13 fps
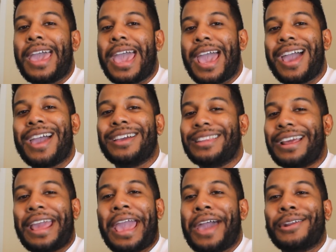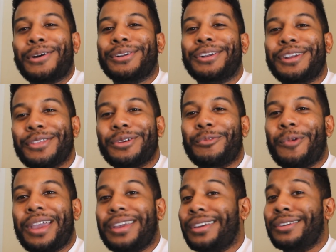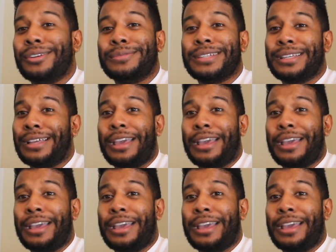Add on another weight. You know what I'm saying?